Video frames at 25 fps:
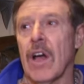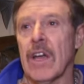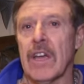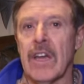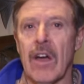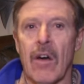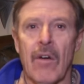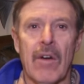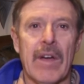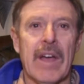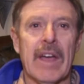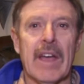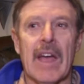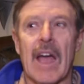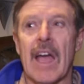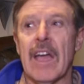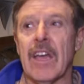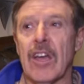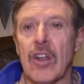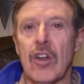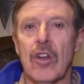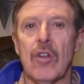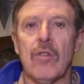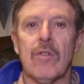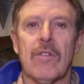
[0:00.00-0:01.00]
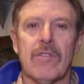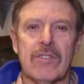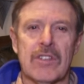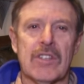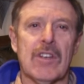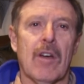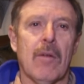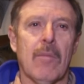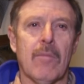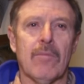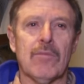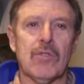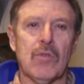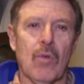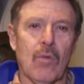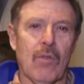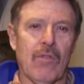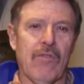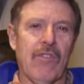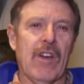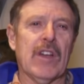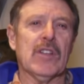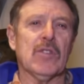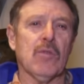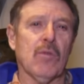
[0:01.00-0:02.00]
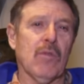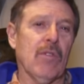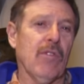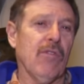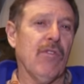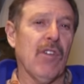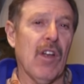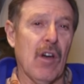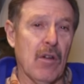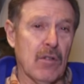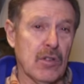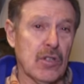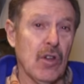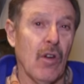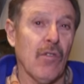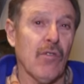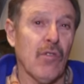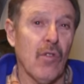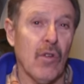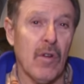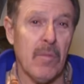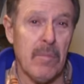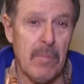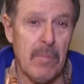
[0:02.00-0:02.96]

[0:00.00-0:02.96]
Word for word: a kayak, a canoe of some sort of vessel that floats. I've got a